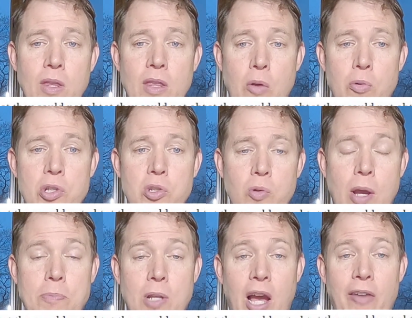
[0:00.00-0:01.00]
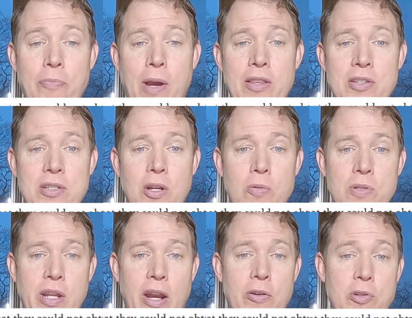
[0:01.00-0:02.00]
they were swept off by the stones
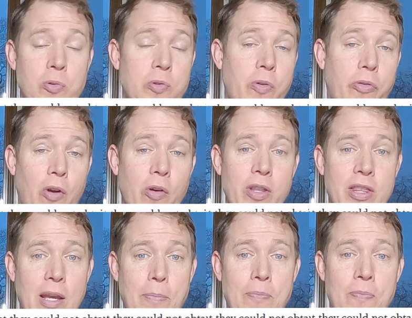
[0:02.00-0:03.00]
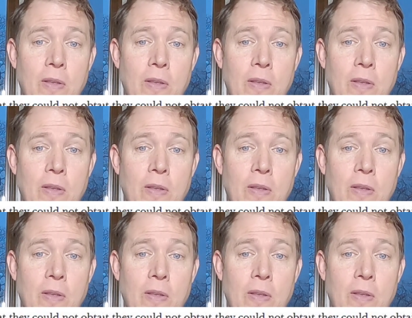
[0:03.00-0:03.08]
and arrows which were thrown at them.